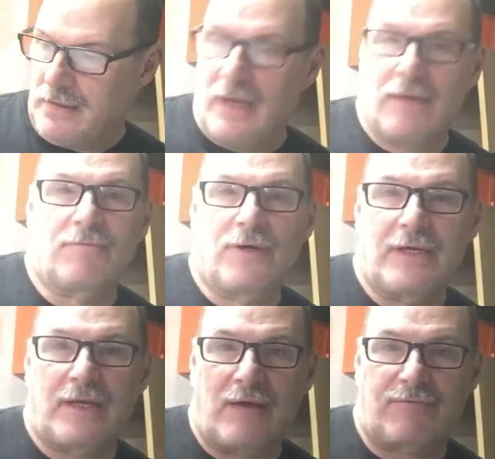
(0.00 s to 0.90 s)
I'm really
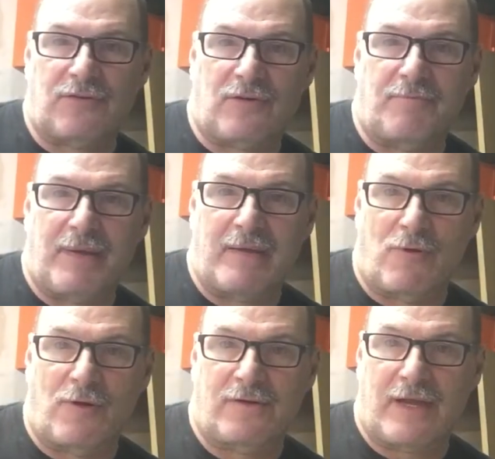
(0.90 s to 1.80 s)
going to have to start paying
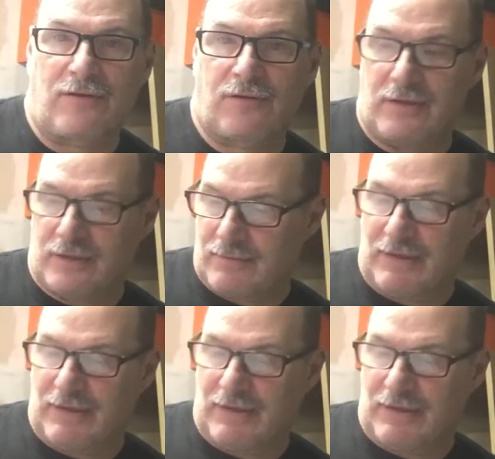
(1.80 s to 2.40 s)
more attention here